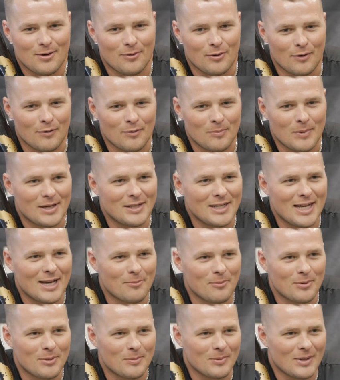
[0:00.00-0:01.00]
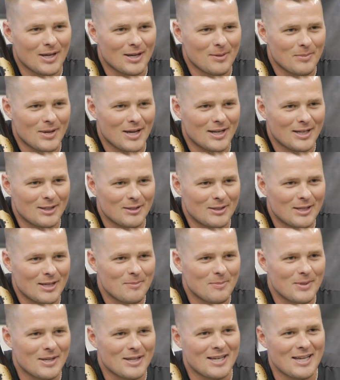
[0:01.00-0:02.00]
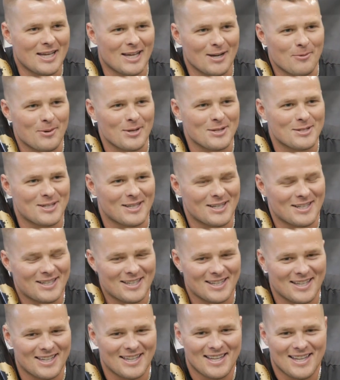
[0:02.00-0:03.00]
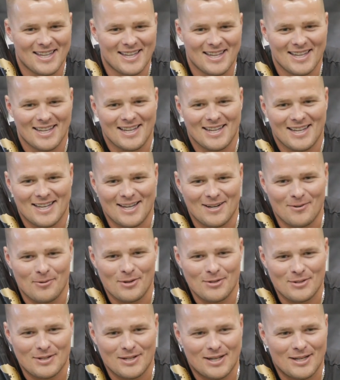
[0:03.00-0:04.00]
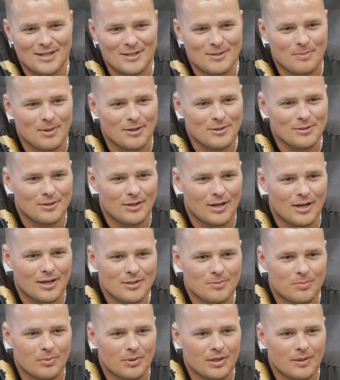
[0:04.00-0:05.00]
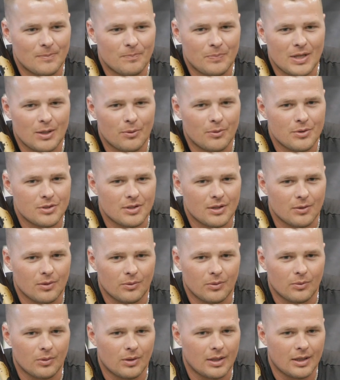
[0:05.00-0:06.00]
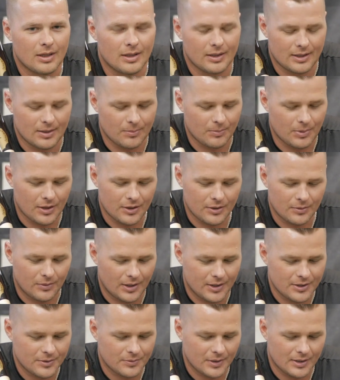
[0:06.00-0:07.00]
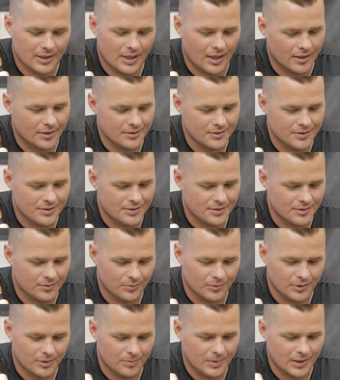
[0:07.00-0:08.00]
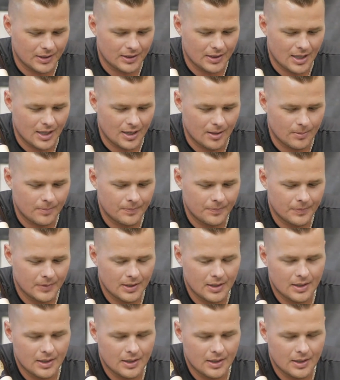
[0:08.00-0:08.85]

whatever my dad, what kind of bat he'd get me. It wasn't any specialized, but it was compared to what I swing now, because this is a really big knob,